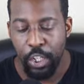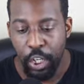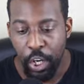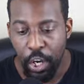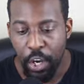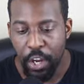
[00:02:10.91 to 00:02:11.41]

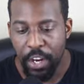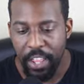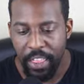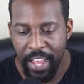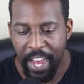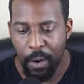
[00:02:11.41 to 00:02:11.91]

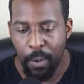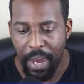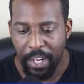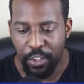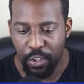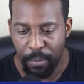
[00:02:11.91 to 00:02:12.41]
turn thou
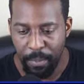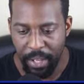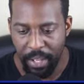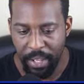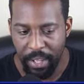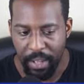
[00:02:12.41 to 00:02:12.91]
unto
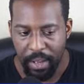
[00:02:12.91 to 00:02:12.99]
me.